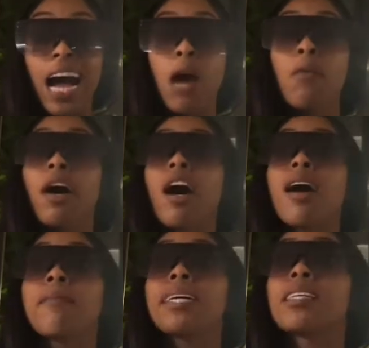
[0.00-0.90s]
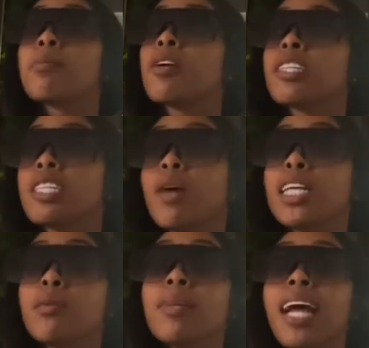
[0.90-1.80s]
I want all my supporters to
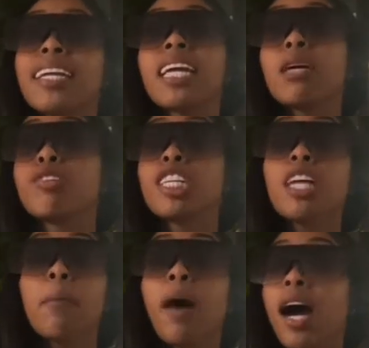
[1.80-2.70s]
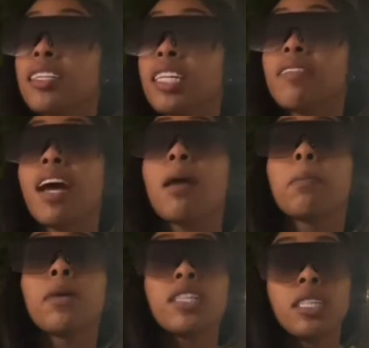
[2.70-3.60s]
watch me be like, damn, she's a positive ass
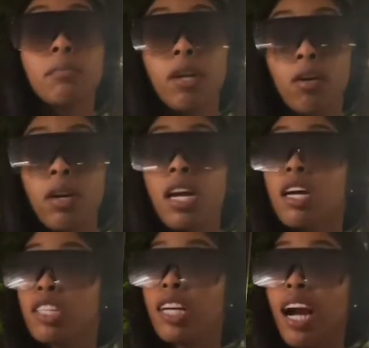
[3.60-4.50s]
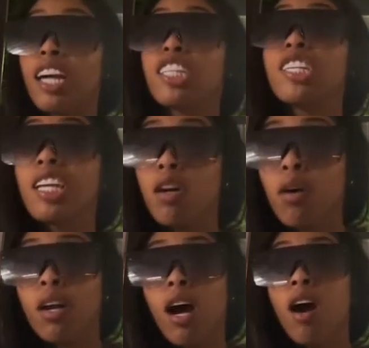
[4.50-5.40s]
person, bro. She got her shit
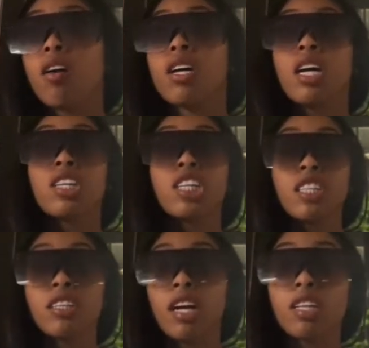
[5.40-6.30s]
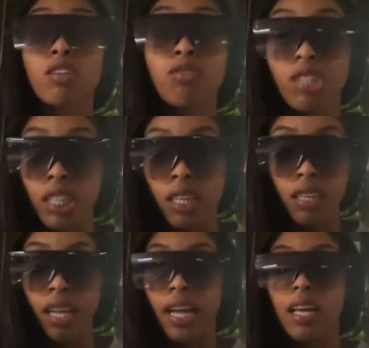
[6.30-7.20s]
going on. She's starting new
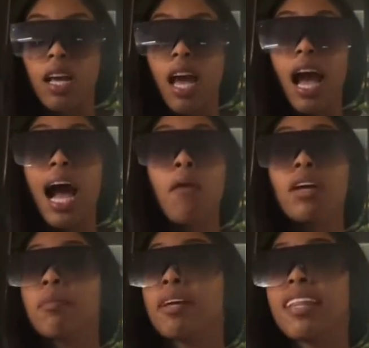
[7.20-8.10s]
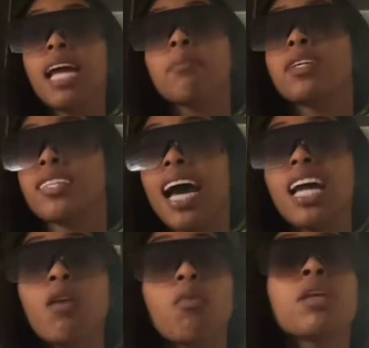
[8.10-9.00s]
shit. Like, I want to be that person.
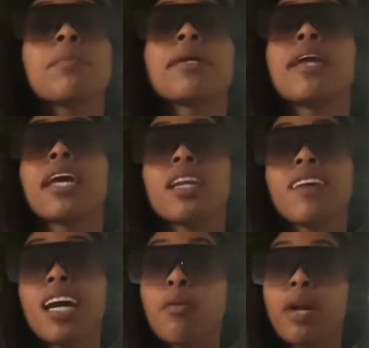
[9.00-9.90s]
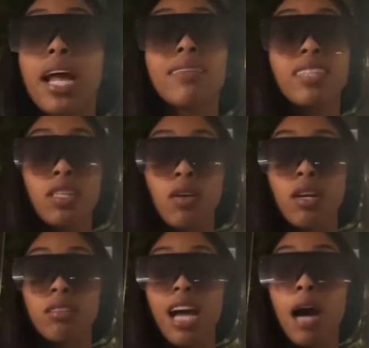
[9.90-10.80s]
I don't want to be negative. I don't want to have shit going
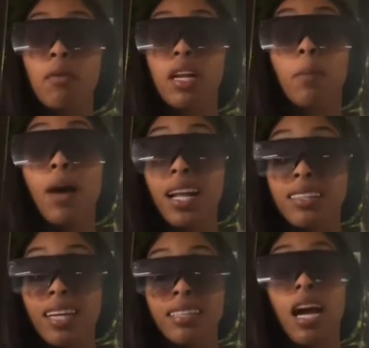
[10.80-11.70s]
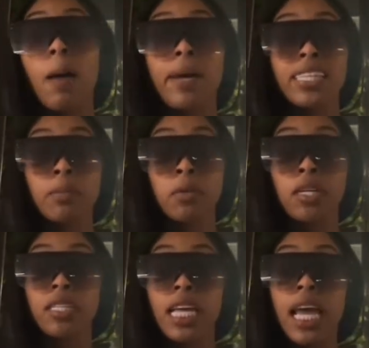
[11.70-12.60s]
on. So I want to apologize to all my
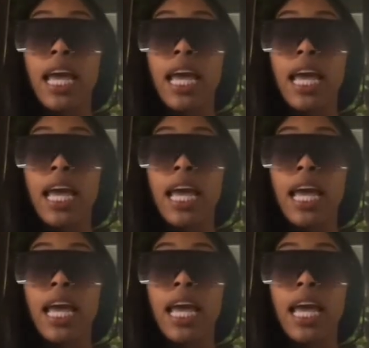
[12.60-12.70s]
supporters.